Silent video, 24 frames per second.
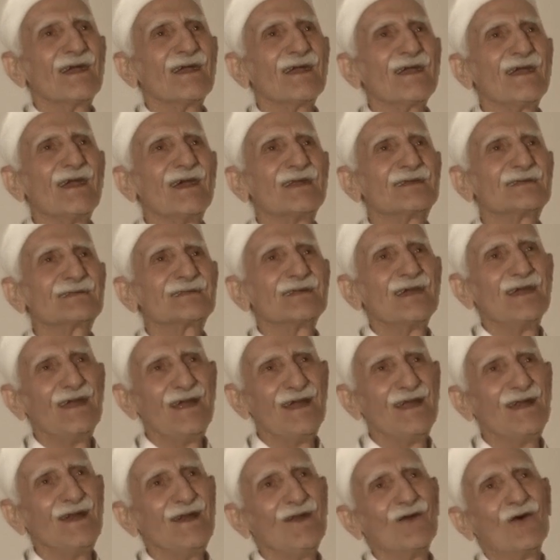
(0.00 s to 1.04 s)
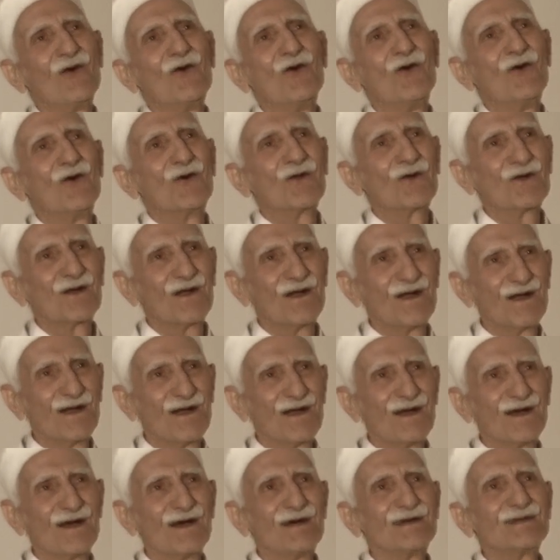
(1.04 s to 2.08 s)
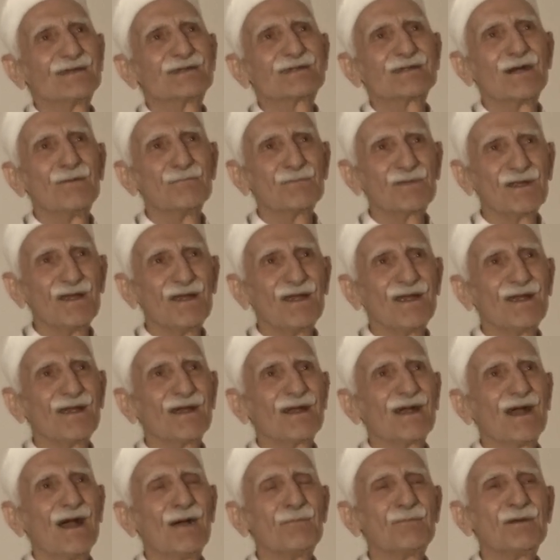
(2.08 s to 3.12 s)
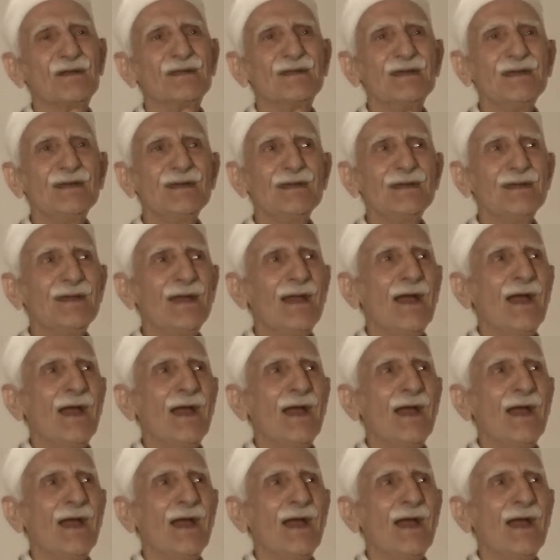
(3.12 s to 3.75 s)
gets ill or something happens,